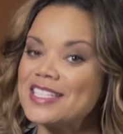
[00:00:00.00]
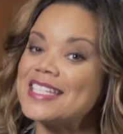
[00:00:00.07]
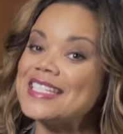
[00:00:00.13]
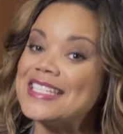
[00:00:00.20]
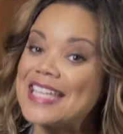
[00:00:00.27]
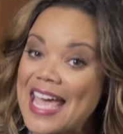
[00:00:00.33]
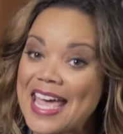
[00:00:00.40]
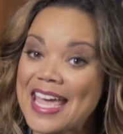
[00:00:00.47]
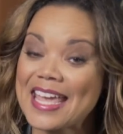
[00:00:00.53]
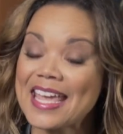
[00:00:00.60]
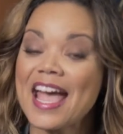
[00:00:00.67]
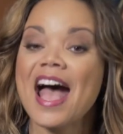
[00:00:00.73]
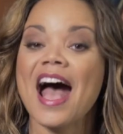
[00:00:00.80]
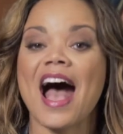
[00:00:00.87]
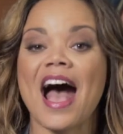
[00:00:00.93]

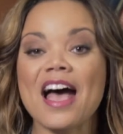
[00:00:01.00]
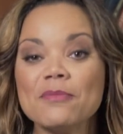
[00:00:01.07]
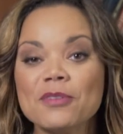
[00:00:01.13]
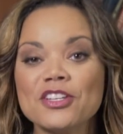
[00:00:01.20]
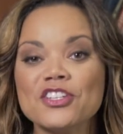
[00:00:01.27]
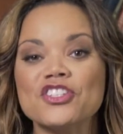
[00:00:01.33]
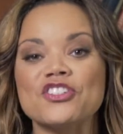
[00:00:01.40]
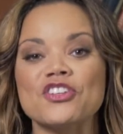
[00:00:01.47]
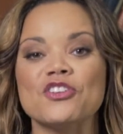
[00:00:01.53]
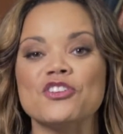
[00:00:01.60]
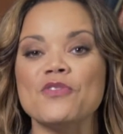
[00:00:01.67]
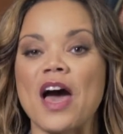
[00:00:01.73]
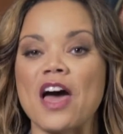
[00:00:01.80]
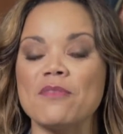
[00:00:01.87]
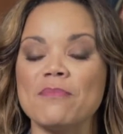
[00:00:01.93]
Today, I'm going to show
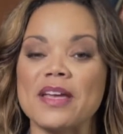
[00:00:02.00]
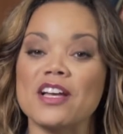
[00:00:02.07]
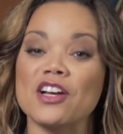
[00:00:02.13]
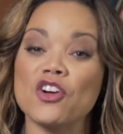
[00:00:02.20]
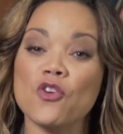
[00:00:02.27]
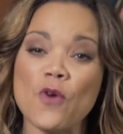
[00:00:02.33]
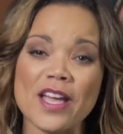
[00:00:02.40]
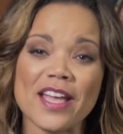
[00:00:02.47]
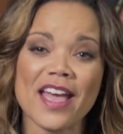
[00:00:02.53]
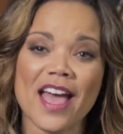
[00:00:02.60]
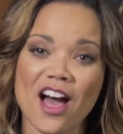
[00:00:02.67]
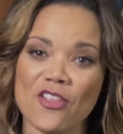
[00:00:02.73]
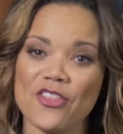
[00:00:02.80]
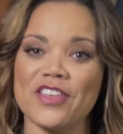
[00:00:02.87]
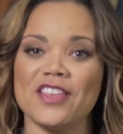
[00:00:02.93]
you how to make a quick,
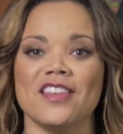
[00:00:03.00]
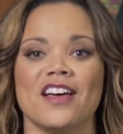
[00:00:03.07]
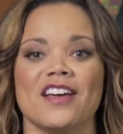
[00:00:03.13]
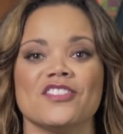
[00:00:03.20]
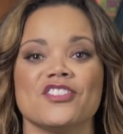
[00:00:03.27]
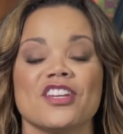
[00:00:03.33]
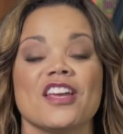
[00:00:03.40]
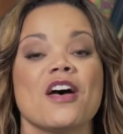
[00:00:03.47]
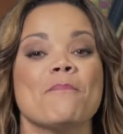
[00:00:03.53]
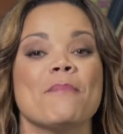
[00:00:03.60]
healthy lunch,